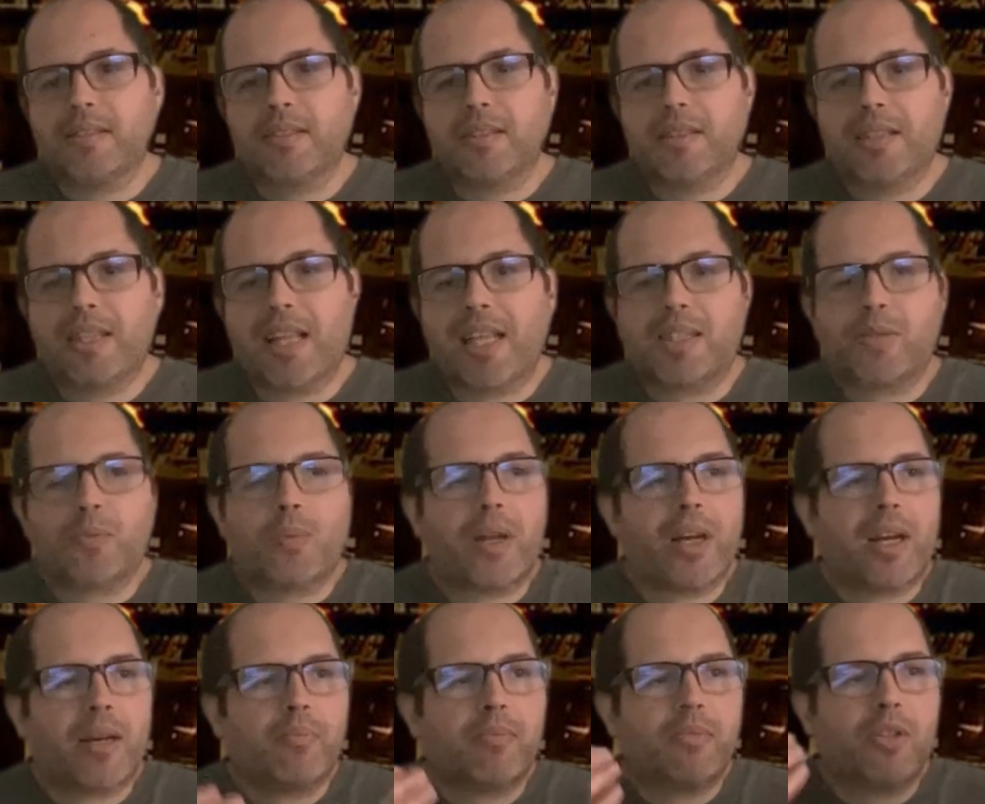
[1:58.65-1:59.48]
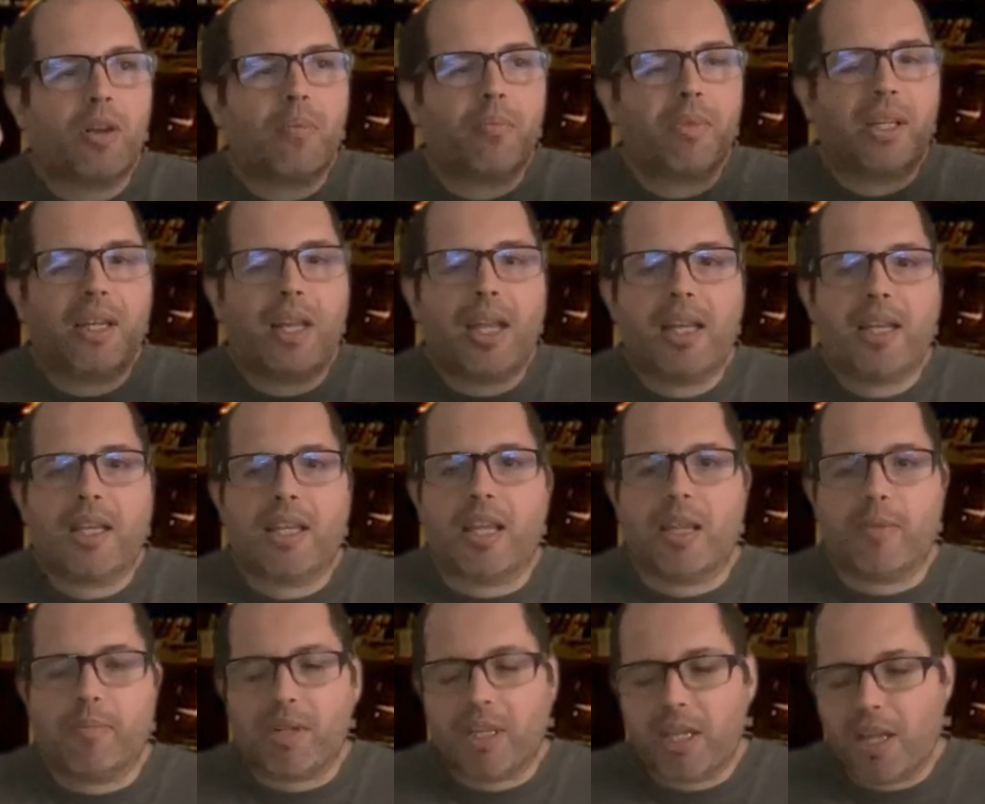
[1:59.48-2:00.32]
That's why I'm nominating
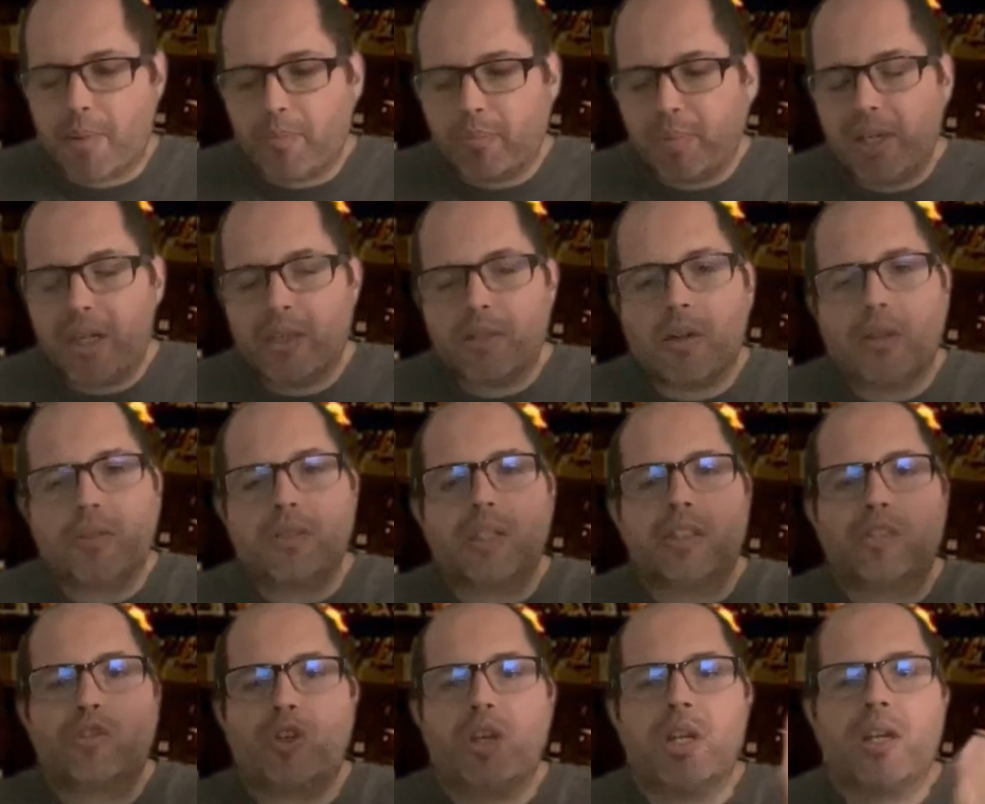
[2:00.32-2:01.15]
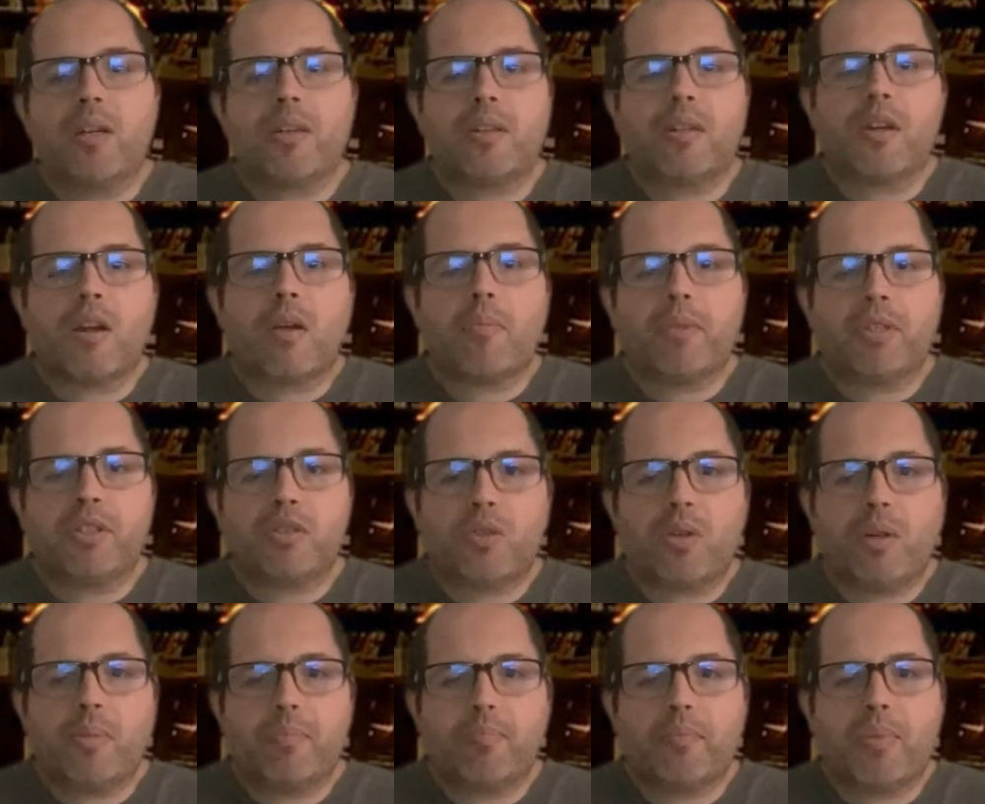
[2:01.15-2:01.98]
him. He appeared on the Trigger Number
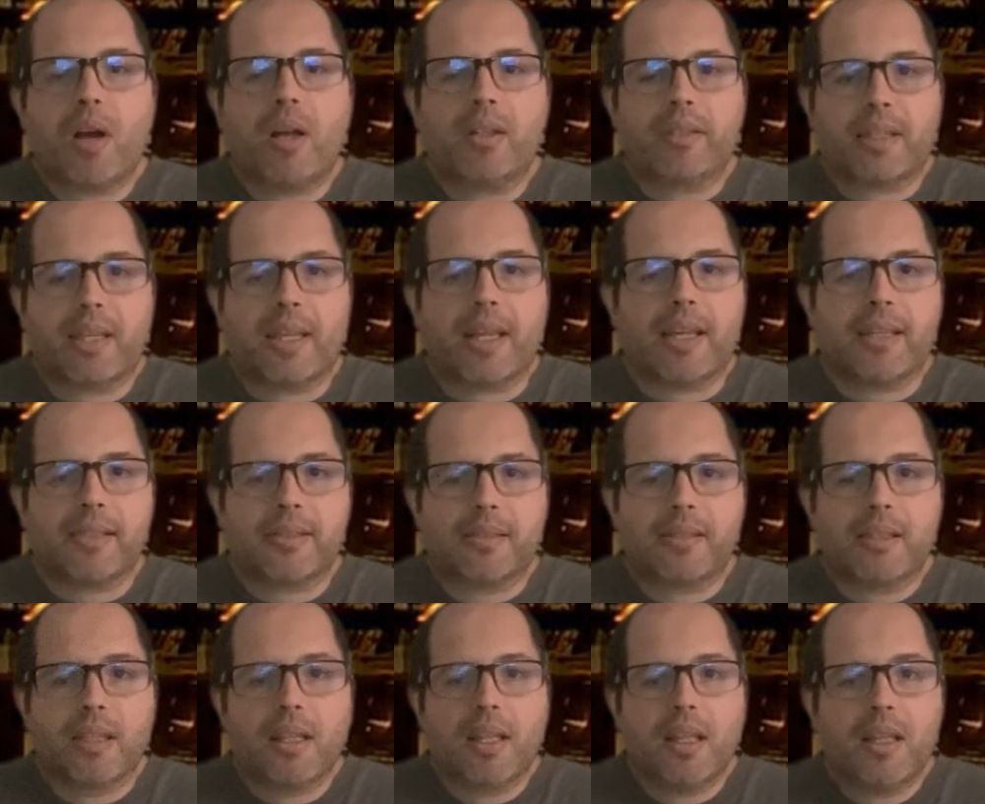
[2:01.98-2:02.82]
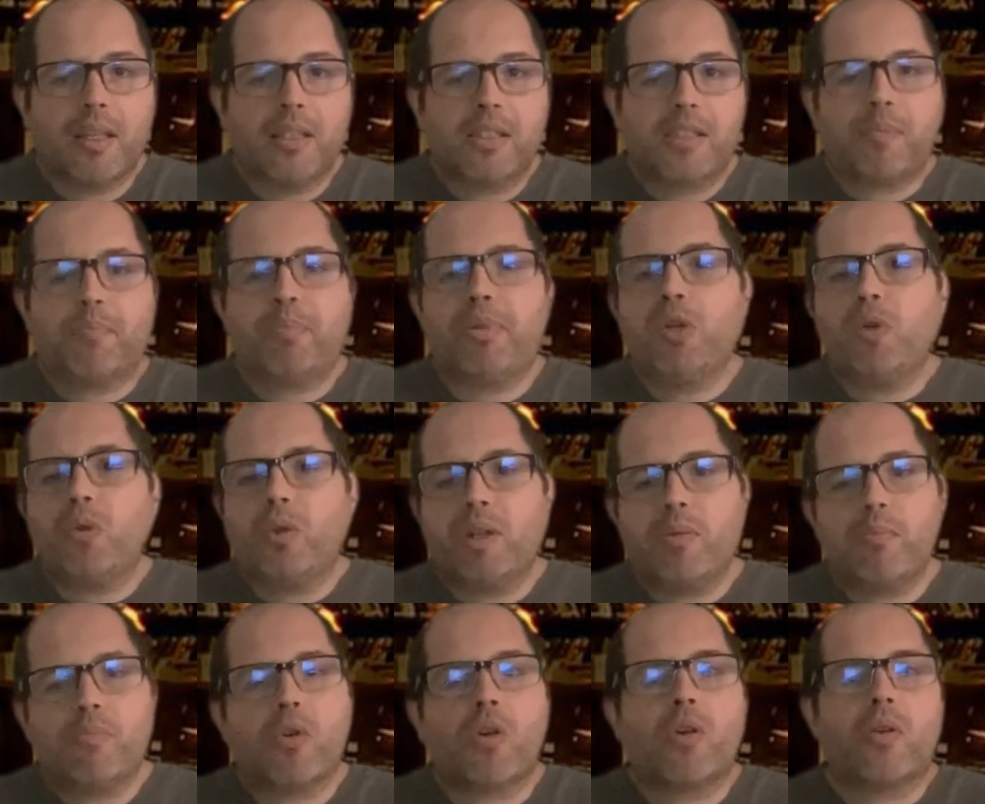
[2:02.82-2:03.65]
3 podcast
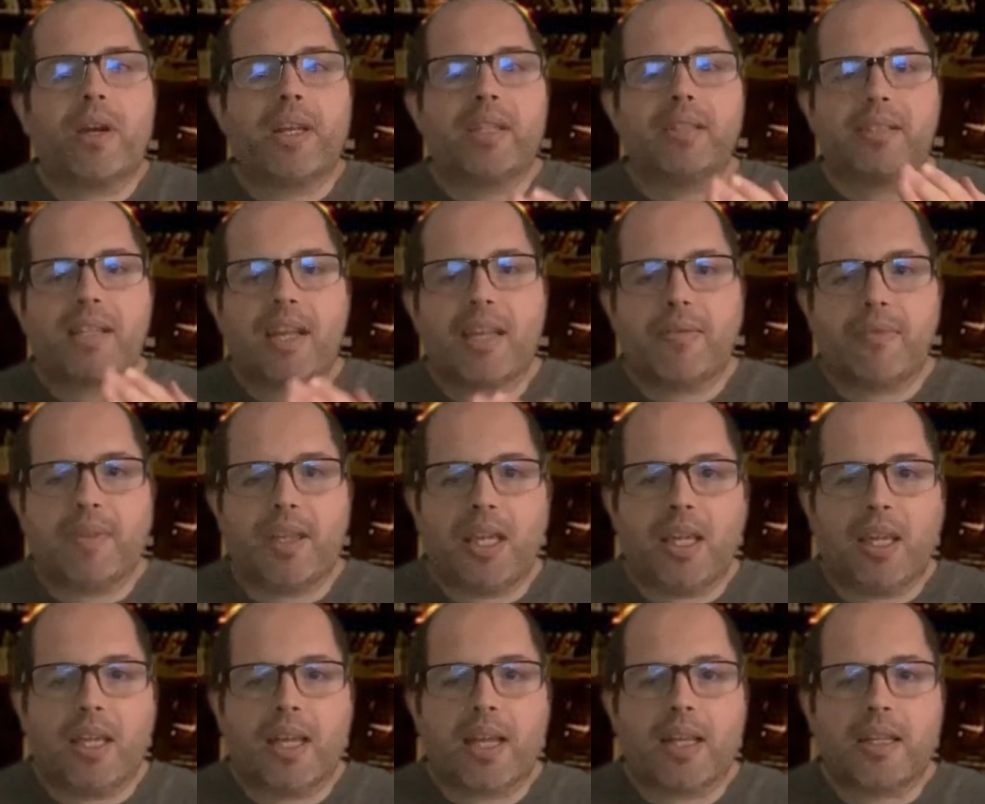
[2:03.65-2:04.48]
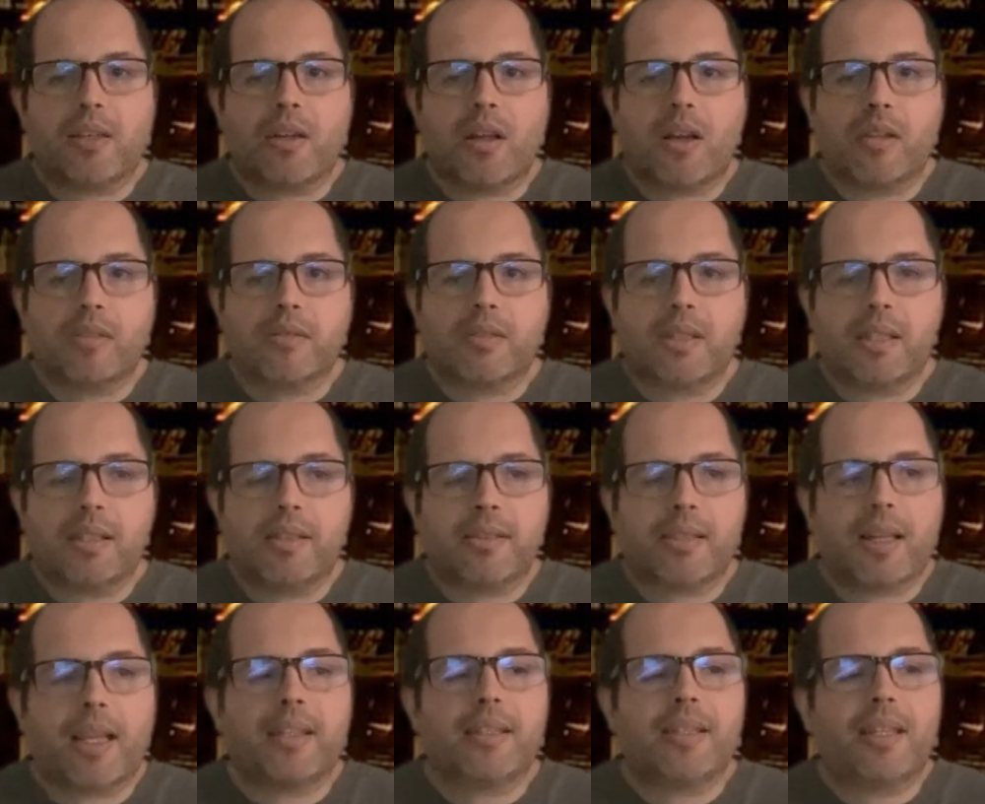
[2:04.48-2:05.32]
spewing more anti-vegan
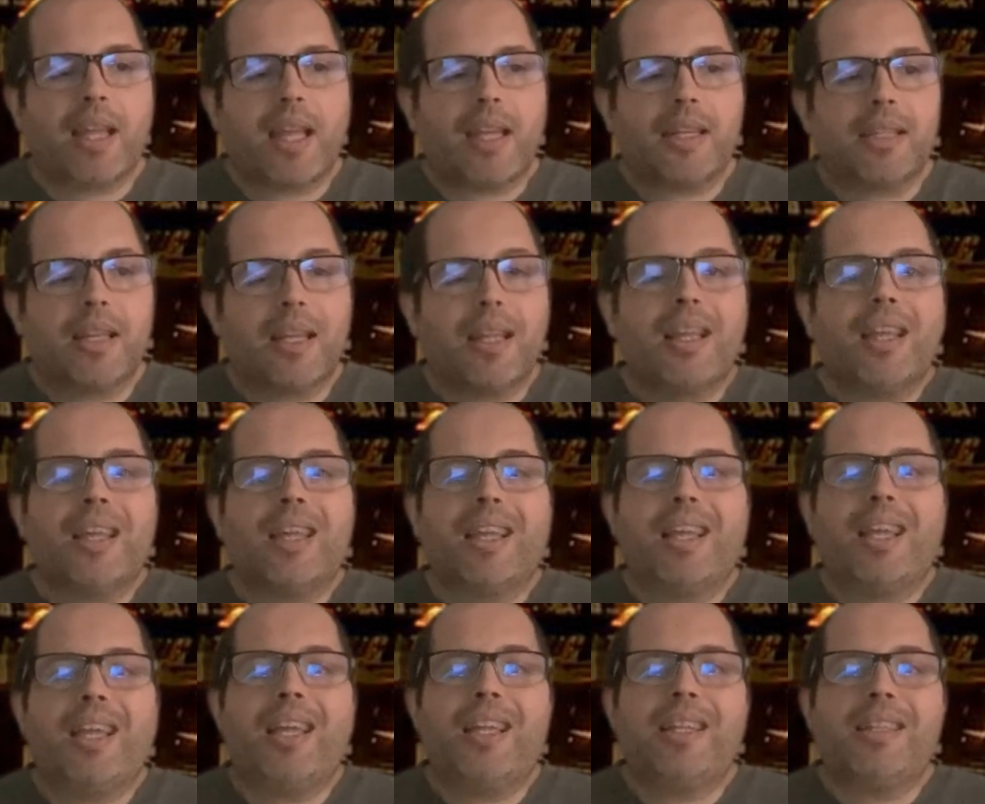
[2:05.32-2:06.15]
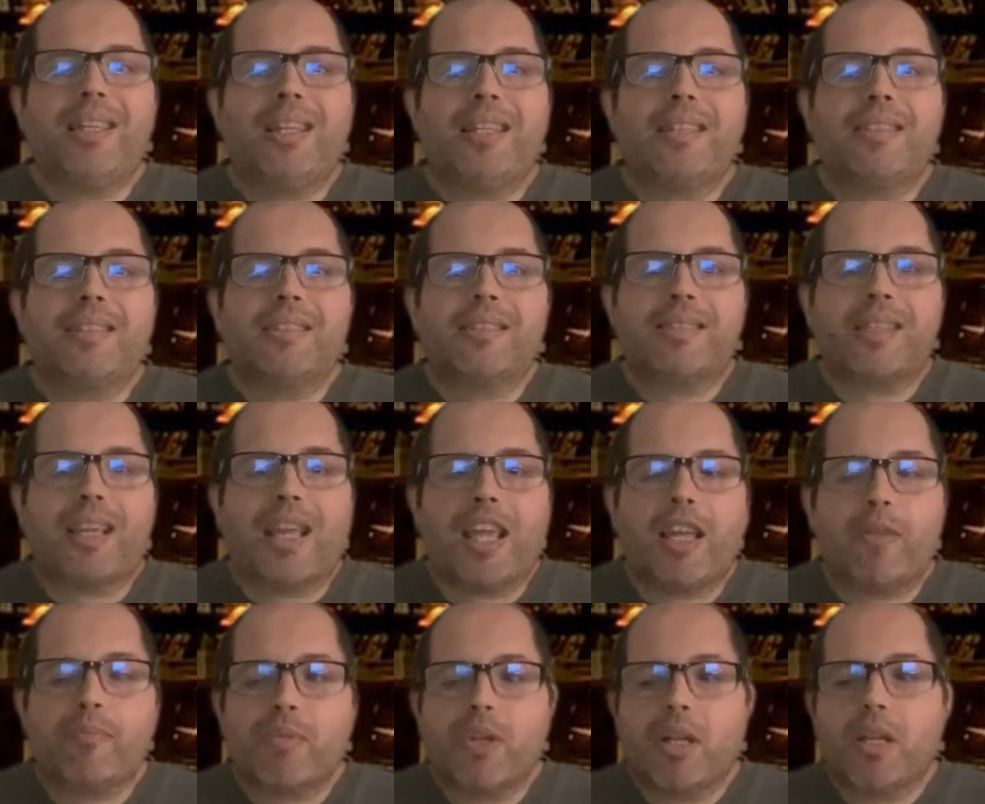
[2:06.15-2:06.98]
nonsense, and then he did the
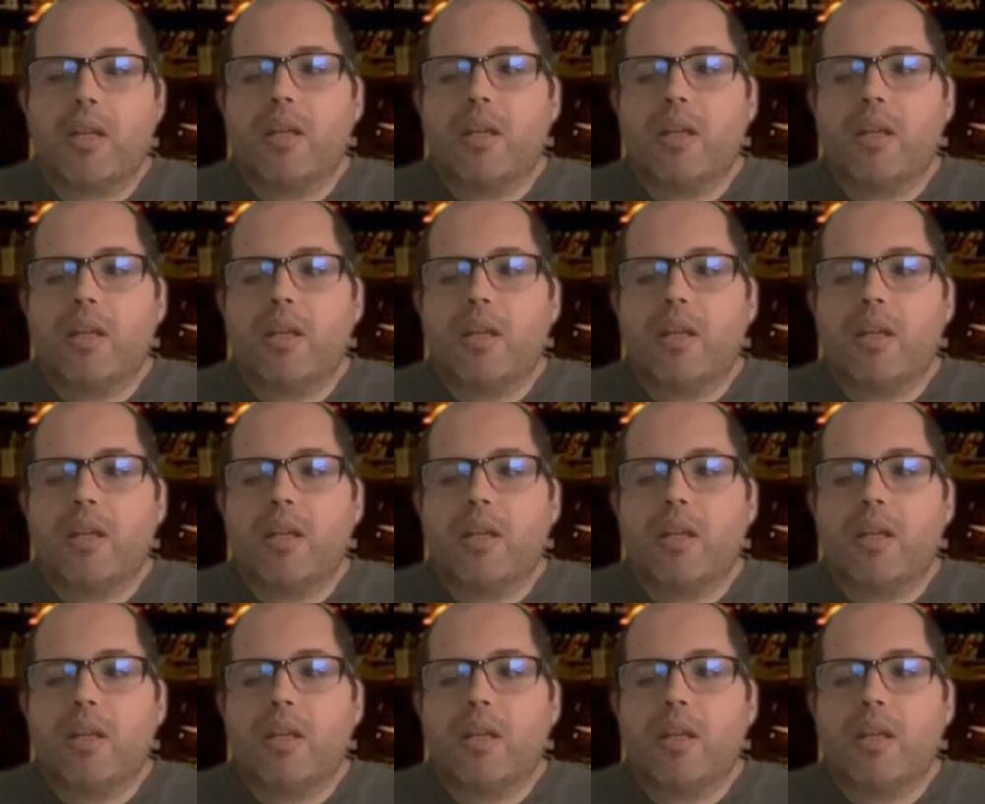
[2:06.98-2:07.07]
same